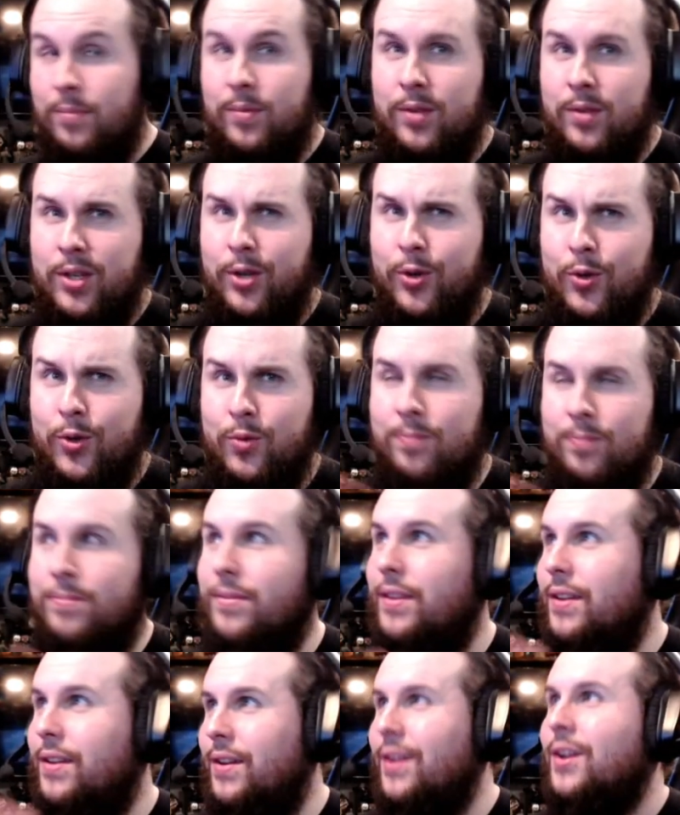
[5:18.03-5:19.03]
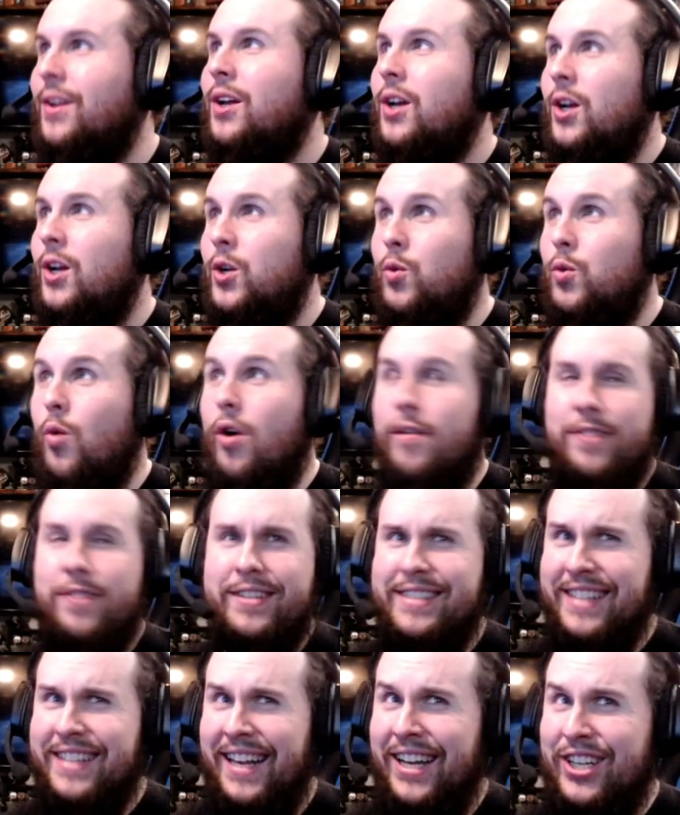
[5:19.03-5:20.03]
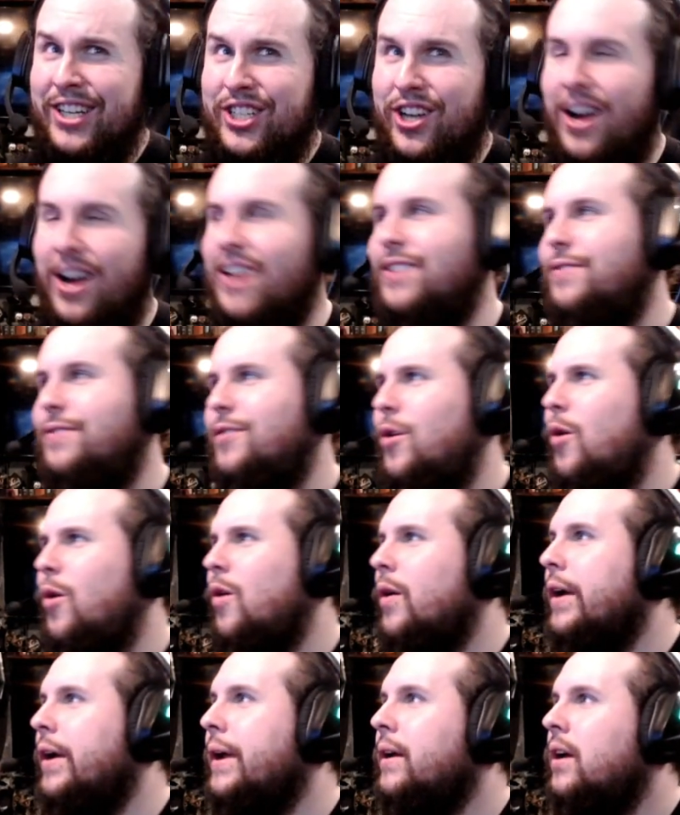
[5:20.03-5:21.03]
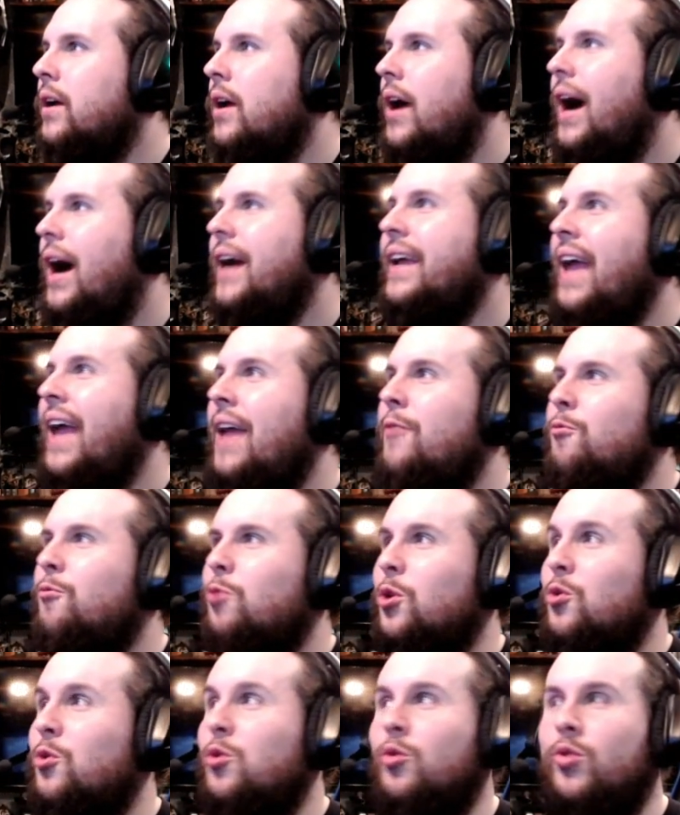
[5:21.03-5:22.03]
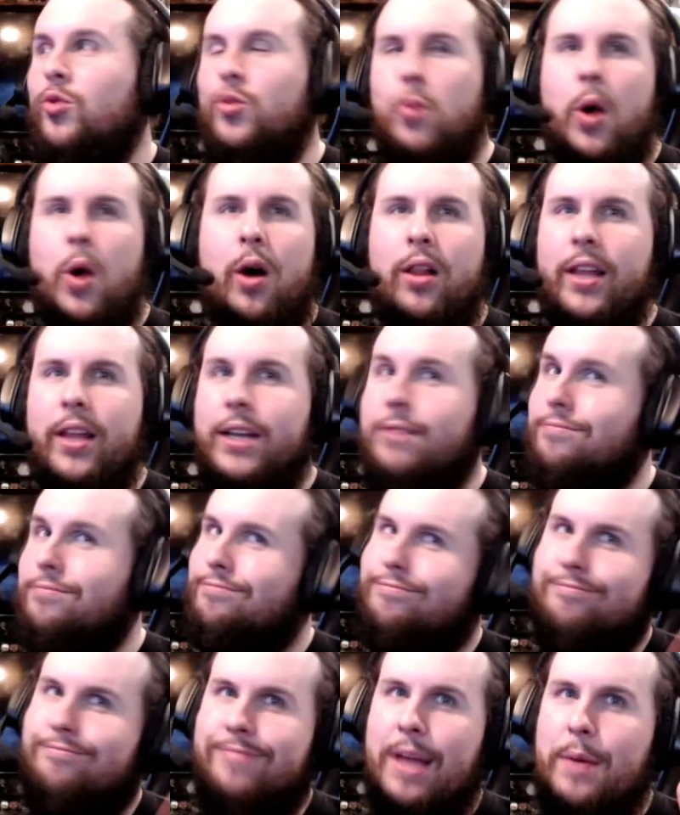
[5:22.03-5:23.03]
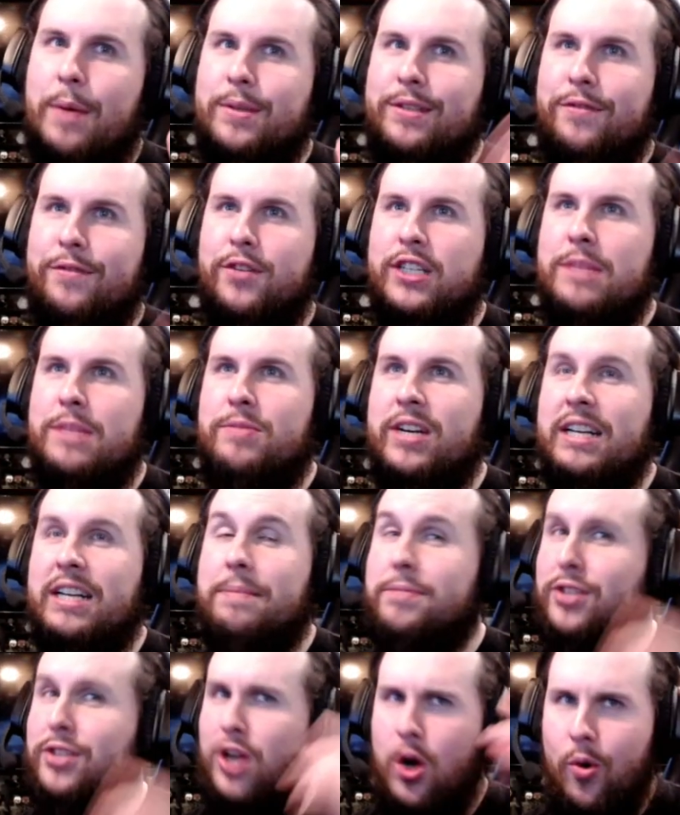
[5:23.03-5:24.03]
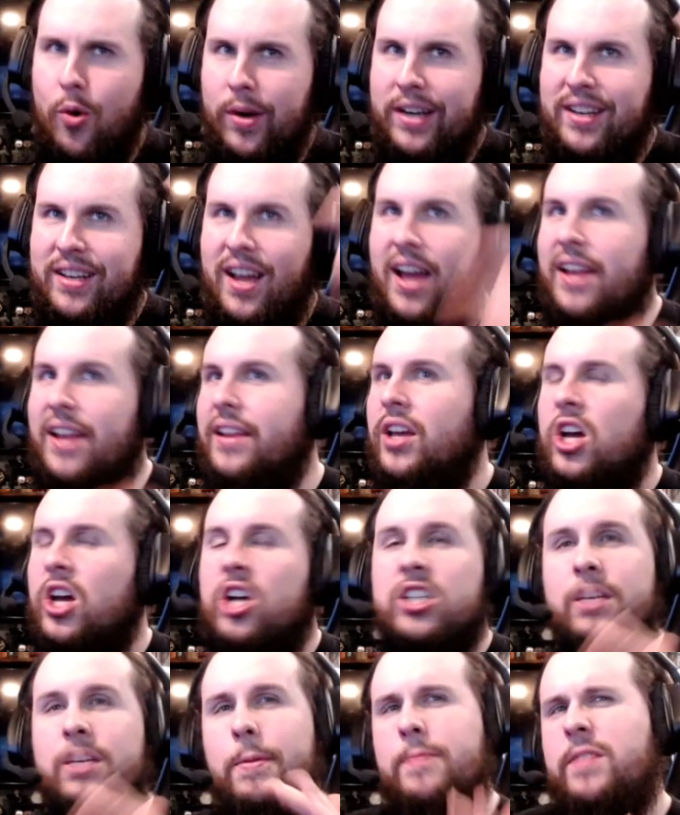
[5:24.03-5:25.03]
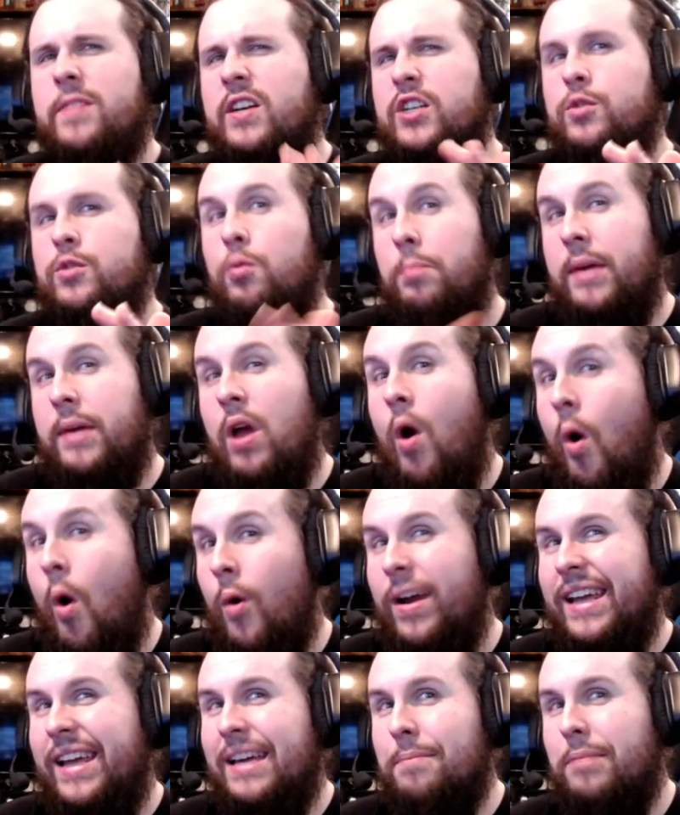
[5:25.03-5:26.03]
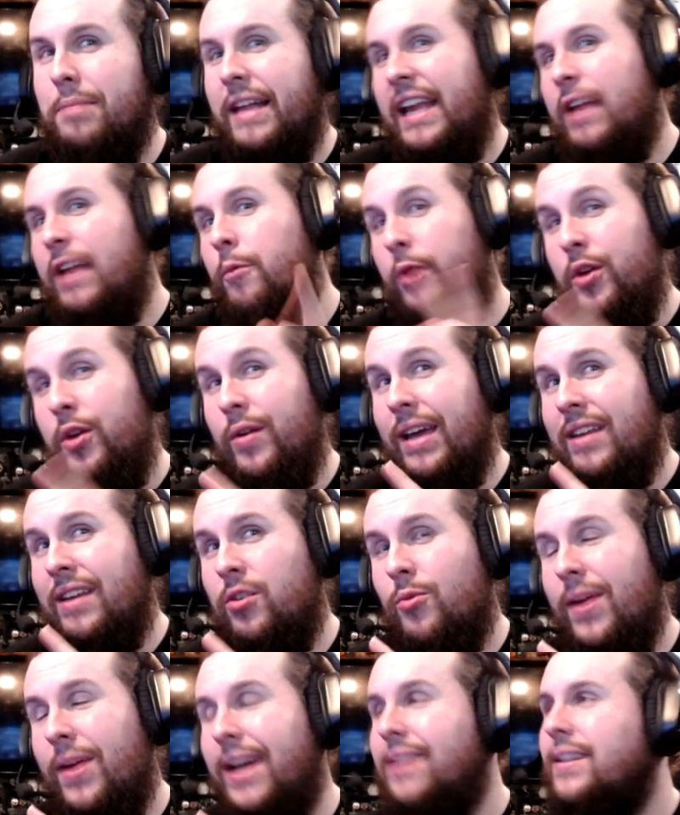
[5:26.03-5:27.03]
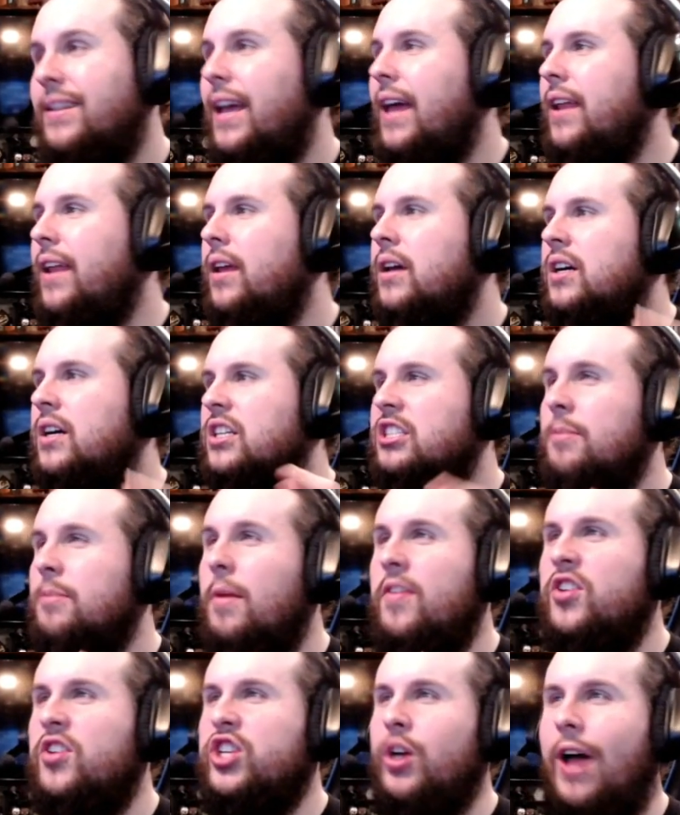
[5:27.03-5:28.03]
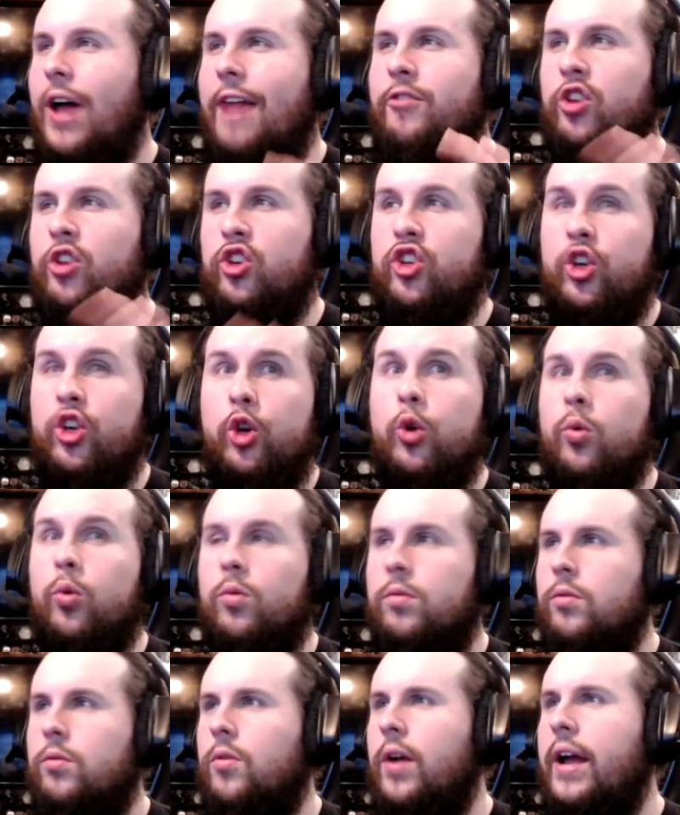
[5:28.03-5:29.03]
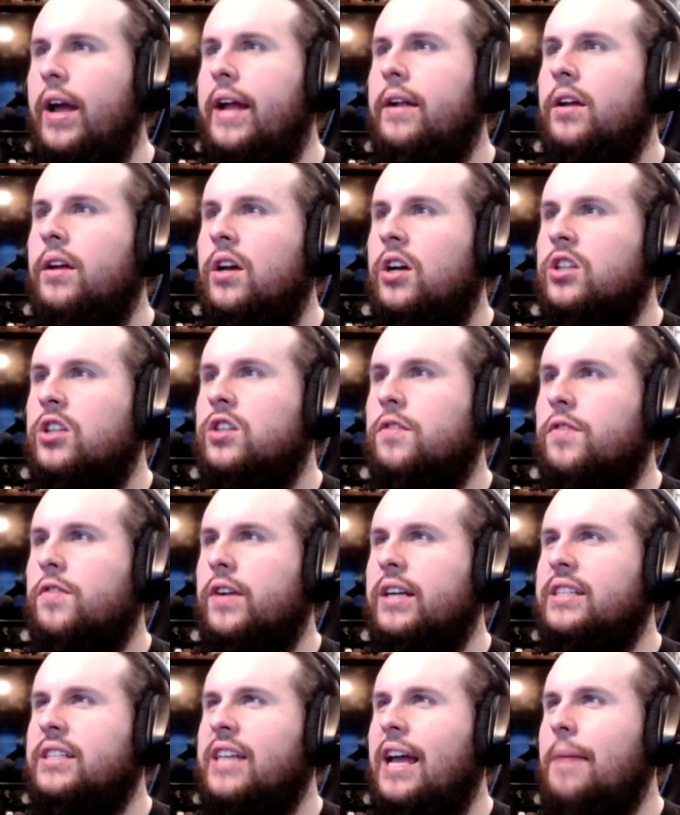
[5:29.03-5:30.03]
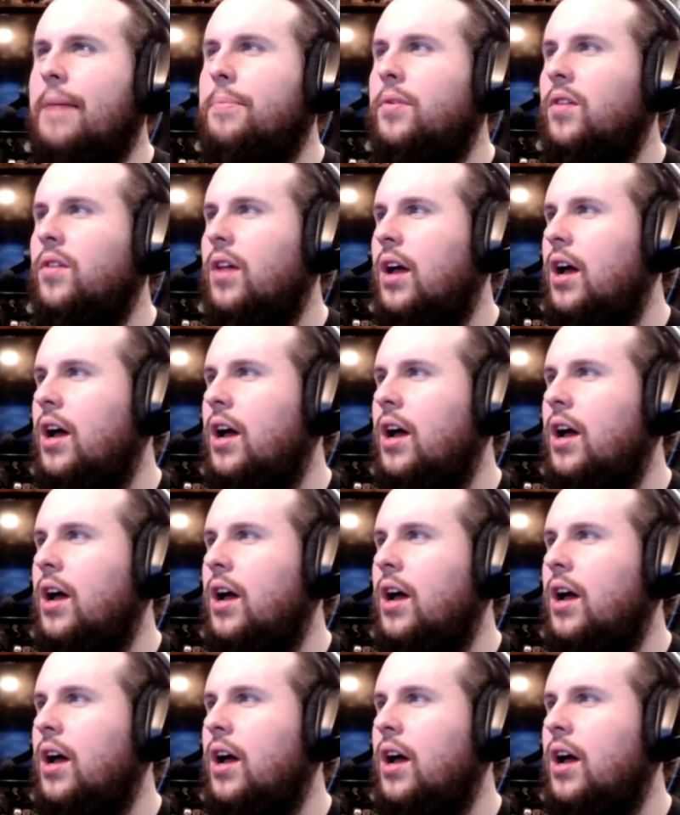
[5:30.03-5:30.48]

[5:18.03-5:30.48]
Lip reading: do the Dwarven Slingshot for Ori. Again, recruit Dwalin. That was the first objective. It's already done. Some objectives will be already completed when you get to rank 10. Some others you'll have to do, right? So for example,